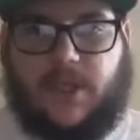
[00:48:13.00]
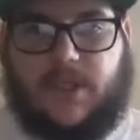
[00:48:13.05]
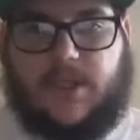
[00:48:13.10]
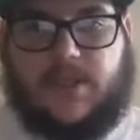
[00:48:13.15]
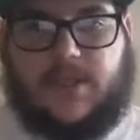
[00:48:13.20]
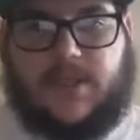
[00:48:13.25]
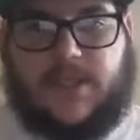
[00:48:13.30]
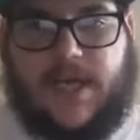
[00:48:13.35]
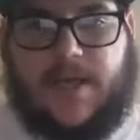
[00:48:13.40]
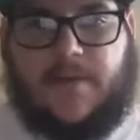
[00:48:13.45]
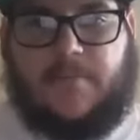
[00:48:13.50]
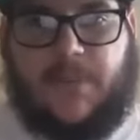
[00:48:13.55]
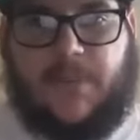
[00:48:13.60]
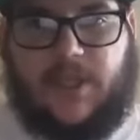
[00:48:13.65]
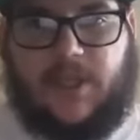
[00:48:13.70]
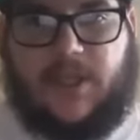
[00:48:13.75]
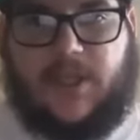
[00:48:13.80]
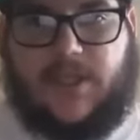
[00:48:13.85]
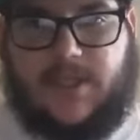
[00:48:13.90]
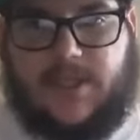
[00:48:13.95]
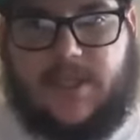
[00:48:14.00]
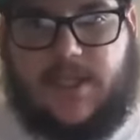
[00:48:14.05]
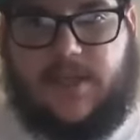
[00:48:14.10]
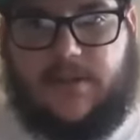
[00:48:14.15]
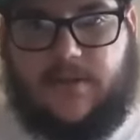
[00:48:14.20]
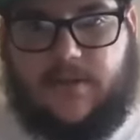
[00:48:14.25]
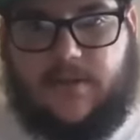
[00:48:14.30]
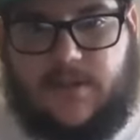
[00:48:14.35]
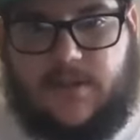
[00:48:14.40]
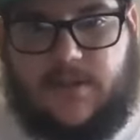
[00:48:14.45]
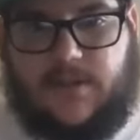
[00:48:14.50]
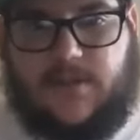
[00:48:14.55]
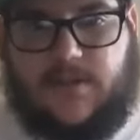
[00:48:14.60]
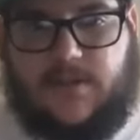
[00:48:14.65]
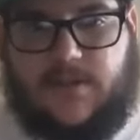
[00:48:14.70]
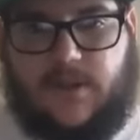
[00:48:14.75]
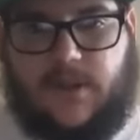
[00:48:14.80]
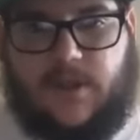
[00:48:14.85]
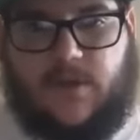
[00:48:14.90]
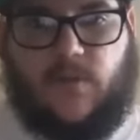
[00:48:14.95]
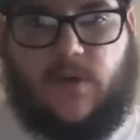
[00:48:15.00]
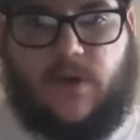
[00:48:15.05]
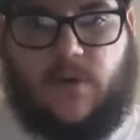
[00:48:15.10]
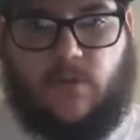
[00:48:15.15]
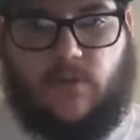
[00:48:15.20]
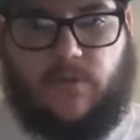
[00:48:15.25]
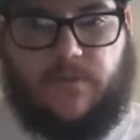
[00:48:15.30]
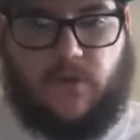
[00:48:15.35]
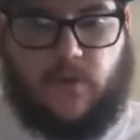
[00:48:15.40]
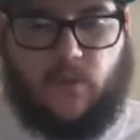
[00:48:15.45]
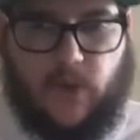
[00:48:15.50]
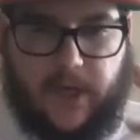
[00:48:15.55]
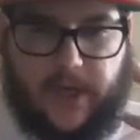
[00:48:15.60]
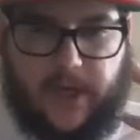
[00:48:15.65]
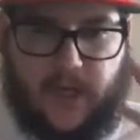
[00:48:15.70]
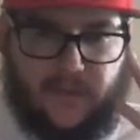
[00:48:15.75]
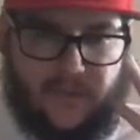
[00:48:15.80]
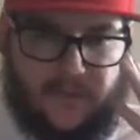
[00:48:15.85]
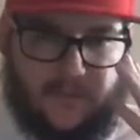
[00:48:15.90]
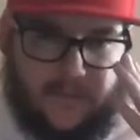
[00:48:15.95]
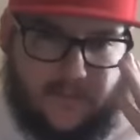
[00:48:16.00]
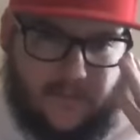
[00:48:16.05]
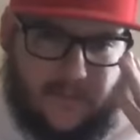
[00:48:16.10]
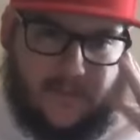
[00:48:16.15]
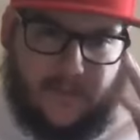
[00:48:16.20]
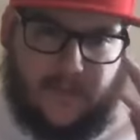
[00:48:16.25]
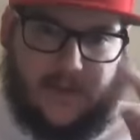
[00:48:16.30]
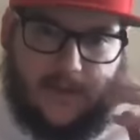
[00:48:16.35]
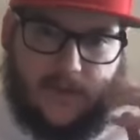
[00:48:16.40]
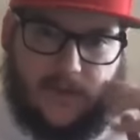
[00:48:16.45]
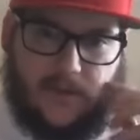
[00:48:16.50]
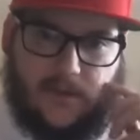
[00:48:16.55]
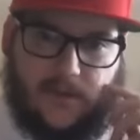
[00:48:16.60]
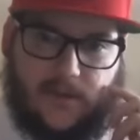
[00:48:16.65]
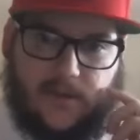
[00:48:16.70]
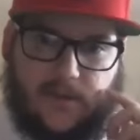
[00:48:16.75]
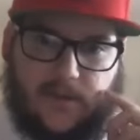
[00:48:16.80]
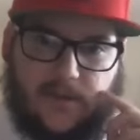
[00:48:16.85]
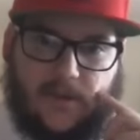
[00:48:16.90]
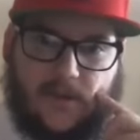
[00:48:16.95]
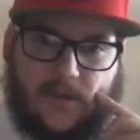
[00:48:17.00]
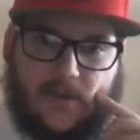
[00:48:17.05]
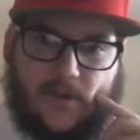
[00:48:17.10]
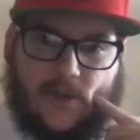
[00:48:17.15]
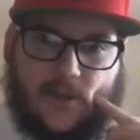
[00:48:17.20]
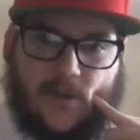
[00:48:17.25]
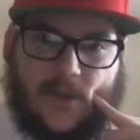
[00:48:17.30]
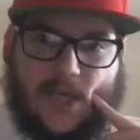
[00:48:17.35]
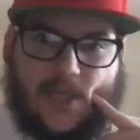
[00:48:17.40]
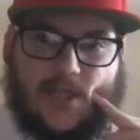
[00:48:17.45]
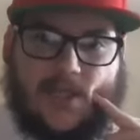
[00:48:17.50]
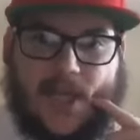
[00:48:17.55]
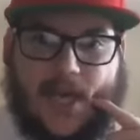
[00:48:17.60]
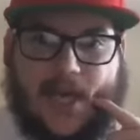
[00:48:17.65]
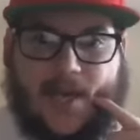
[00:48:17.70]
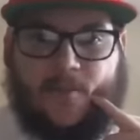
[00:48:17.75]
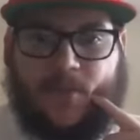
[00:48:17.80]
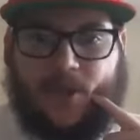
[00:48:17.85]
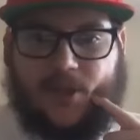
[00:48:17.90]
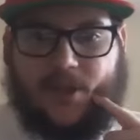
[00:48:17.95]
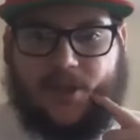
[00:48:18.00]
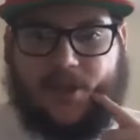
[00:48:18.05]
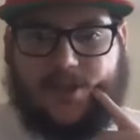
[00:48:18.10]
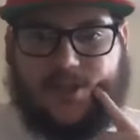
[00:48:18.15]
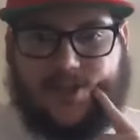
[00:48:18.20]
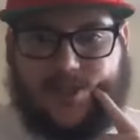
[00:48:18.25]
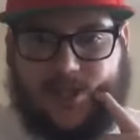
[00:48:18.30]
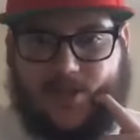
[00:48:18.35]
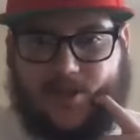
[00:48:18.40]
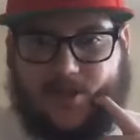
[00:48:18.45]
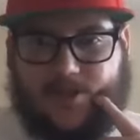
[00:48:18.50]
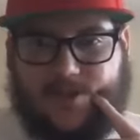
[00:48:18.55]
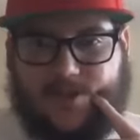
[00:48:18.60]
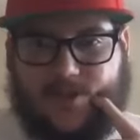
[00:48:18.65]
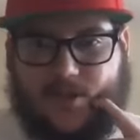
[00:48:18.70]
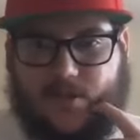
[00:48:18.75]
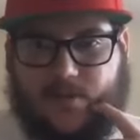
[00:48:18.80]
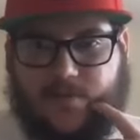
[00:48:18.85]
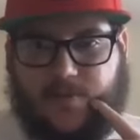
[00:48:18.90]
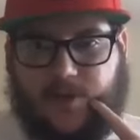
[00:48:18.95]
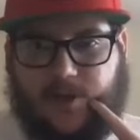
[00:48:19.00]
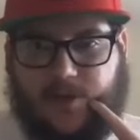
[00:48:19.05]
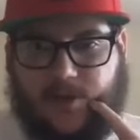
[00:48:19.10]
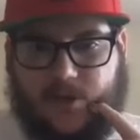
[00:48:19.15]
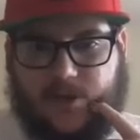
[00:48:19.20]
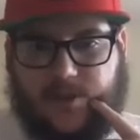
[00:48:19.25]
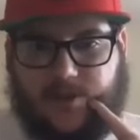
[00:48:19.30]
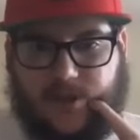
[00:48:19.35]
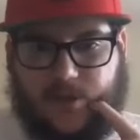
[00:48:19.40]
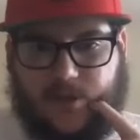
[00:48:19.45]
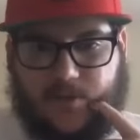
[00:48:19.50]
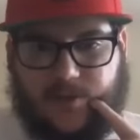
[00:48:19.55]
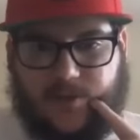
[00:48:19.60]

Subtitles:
10 million sales in for one album. So he has 10 million sales for Country Grammar.